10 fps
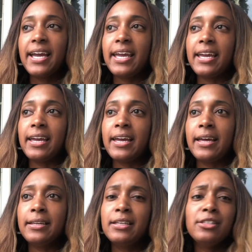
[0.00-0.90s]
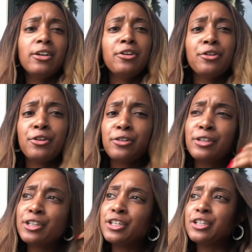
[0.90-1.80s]
and he saw your girl
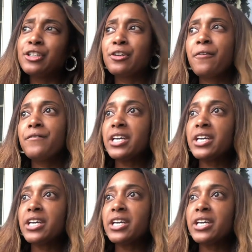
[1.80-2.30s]
looking good on